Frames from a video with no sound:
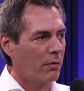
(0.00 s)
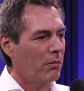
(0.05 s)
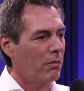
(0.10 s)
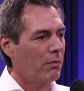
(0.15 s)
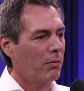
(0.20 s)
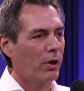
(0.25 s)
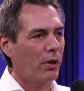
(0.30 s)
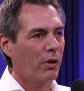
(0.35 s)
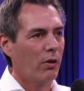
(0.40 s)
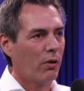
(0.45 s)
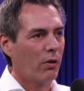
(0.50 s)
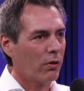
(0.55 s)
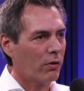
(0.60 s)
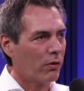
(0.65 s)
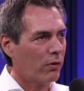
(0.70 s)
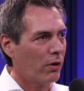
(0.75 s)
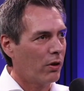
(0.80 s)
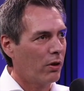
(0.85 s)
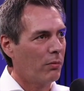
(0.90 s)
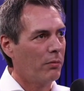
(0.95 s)
but long
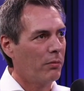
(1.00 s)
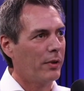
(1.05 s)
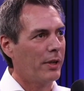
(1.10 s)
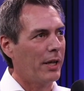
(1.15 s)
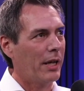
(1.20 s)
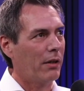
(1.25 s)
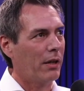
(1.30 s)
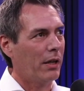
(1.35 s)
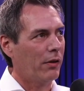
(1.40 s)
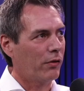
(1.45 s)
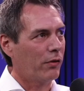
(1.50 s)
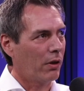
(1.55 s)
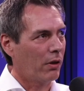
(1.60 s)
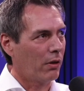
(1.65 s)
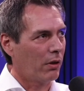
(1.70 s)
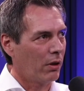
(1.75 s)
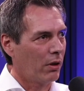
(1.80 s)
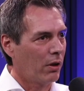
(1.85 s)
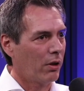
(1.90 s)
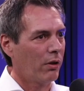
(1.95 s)
term, there is a
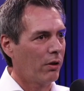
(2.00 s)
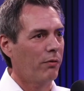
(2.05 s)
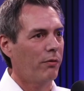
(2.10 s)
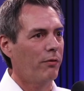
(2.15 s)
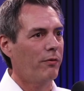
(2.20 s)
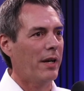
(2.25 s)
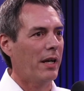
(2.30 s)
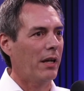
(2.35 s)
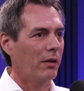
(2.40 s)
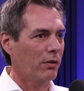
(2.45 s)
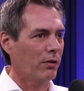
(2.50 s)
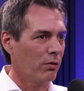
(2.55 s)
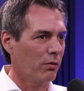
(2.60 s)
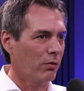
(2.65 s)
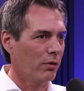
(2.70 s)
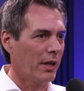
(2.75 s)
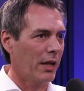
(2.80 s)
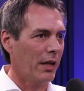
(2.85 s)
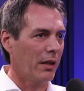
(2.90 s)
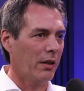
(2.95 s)
lot of
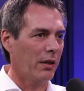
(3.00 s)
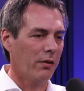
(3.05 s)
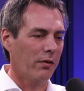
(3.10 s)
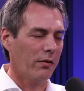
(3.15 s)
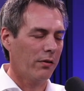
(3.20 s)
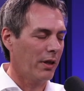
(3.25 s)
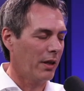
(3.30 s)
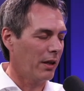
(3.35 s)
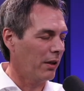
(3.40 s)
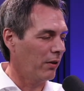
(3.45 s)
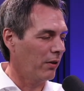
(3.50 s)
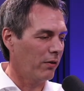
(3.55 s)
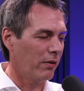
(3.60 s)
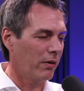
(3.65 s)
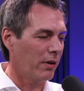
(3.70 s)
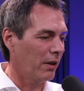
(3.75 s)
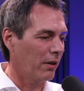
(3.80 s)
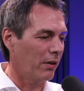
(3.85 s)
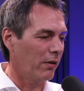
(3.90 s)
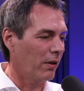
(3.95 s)
value that
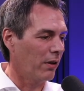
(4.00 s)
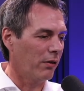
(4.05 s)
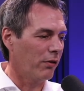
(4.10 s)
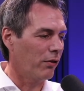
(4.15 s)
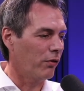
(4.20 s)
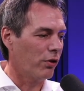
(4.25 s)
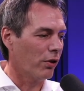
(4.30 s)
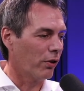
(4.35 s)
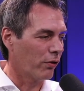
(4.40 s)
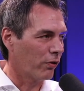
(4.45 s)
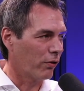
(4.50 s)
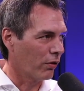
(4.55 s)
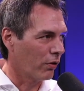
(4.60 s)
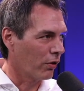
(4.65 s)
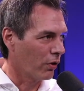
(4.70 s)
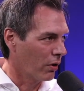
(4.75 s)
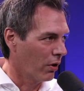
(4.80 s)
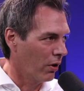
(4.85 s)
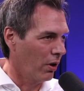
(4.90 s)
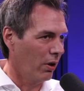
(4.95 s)
it's just
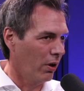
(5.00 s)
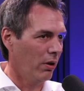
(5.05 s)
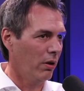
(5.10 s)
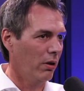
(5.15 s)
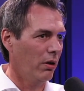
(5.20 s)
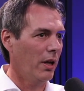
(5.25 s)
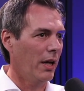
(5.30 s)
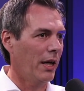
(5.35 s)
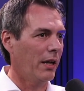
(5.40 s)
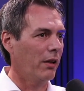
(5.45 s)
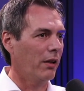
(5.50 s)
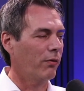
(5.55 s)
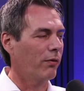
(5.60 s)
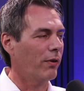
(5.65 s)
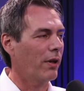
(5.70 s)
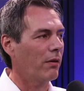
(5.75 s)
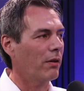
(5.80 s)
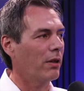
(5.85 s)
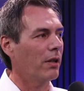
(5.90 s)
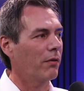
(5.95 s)
gone, and it's
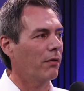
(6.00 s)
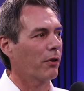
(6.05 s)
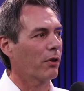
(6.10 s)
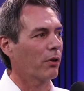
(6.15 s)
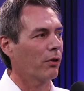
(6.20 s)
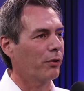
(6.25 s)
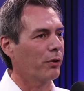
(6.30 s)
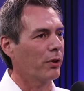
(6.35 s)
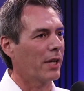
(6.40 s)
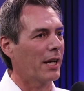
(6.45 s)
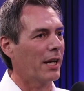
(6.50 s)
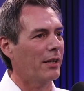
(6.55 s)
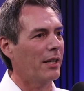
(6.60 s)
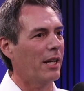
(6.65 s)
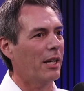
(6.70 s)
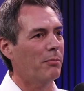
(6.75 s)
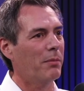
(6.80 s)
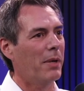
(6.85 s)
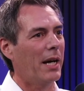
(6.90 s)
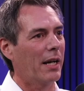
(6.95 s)
very difficult to get
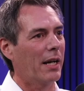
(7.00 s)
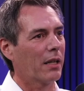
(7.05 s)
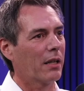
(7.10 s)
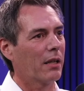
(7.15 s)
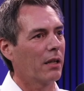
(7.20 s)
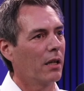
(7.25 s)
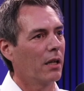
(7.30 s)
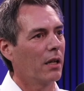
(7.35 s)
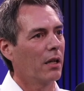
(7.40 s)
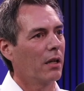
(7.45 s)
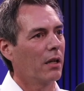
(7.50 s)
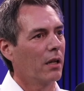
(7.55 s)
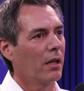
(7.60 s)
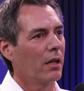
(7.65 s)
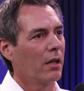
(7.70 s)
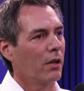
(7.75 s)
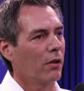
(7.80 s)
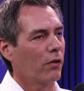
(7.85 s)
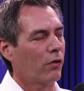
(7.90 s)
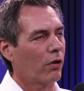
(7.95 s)
that back.
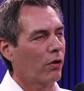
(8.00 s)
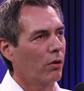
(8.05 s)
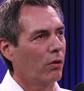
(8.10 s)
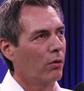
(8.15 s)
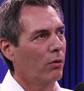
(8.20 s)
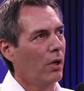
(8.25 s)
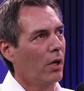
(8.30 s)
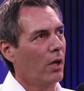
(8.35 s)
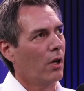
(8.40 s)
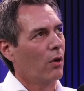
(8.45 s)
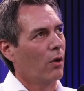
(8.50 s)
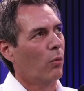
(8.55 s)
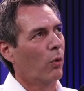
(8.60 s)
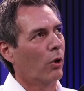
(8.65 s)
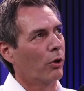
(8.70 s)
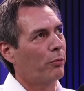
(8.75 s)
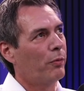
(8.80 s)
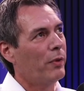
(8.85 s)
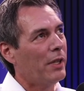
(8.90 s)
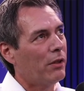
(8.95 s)
So
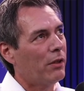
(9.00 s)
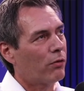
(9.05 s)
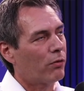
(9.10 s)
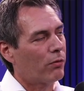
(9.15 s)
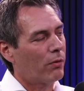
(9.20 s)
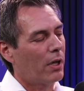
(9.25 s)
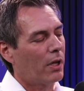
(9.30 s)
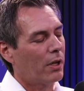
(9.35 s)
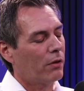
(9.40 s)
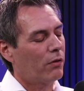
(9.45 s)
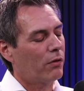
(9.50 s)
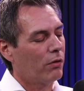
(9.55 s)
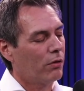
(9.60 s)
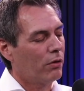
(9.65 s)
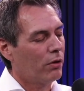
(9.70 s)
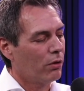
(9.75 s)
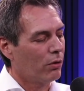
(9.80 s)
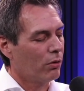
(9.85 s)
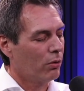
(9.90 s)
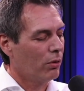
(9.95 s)
what we try to
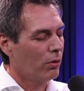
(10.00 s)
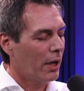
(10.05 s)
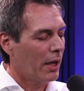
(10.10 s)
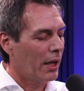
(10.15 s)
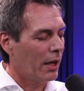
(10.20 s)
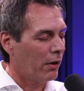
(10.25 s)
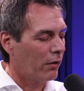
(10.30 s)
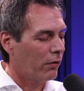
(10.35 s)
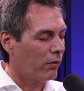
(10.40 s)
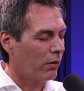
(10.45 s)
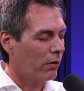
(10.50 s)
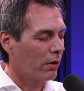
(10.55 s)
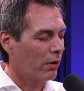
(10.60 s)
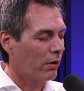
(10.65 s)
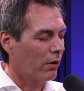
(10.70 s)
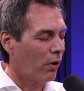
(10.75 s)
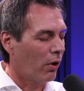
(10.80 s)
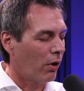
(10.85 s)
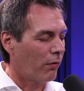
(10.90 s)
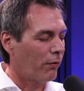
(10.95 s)
do is
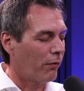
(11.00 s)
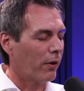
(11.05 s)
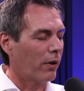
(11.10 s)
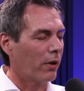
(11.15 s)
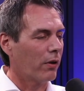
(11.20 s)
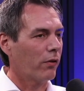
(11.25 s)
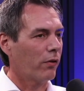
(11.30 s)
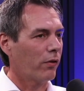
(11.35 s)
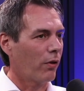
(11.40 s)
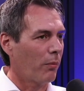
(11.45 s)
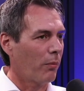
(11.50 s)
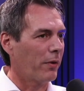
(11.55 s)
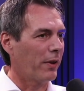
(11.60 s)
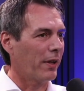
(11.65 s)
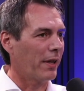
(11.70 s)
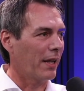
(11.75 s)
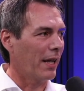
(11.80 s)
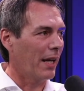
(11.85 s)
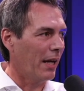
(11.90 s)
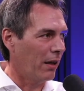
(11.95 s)
offer
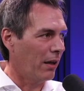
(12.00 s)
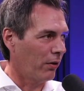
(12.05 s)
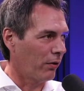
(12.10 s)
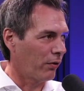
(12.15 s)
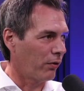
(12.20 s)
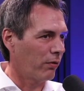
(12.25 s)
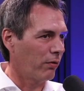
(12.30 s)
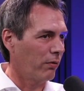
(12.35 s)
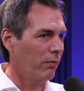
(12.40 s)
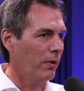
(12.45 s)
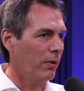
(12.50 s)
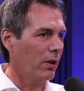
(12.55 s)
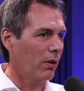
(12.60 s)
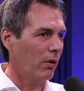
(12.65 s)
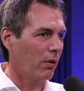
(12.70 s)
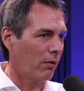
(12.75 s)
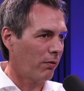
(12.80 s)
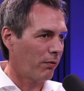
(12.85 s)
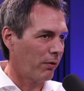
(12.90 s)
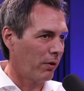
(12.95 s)
something else. We
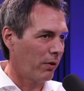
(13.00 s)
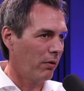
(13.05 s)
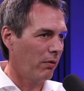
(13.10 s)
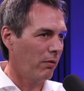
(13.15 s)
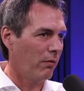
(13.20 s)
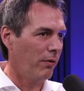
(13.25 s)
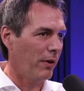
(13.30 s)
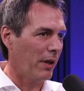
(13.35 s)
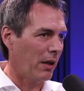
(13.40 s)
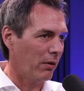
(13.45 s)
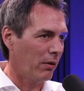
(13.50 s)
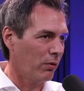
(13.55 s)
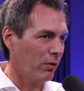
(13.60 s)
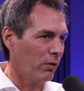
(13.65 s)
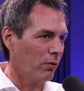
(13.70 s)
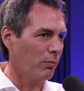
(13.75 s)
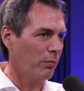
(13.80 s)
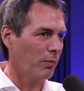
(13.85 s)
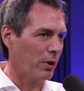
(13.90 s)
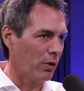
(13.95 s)
offer
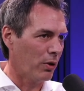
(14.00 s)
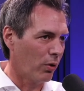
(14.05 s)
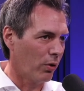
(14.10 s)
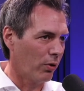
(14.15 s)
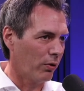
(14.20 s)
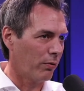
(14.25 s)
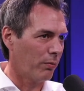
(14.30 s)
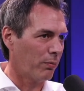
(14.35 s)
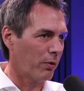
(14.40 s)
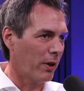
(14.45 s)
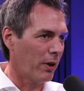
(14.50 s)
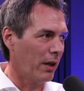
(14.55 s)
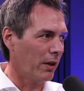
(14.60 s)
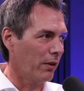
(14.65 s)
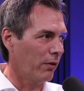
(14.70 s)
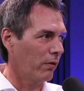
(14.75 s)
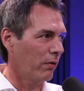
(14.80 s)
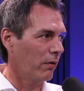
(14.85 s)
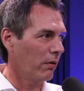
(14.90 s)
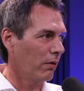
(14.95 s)
value beyond
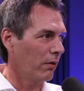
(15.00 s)
price.